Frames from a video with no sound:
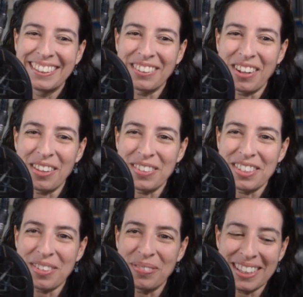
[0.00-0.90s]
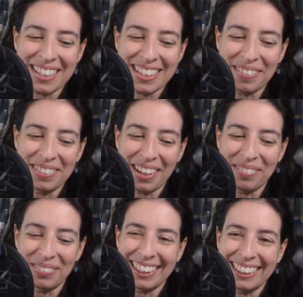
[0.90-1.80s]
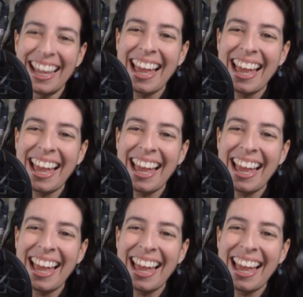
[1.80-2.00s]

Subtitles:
Don't all of us jump at the same time, right?